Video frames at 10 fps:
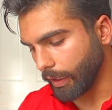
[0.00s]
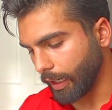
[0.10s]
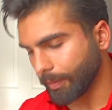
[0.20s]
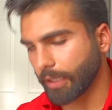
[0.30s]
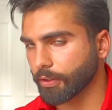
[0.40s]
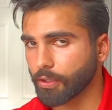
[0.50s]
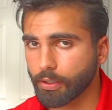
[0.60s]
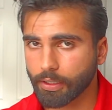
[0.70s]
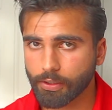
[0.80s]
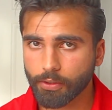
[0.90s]
Um, now there's
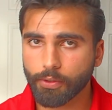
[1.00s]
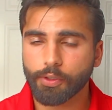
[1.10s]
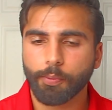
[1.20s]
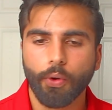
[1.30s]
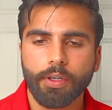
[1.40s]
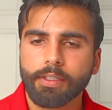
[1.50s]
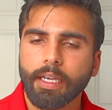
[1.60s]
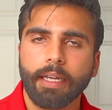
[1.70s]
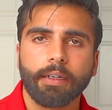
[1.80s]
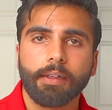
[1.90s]
there's also
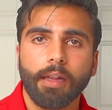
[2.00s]
sports and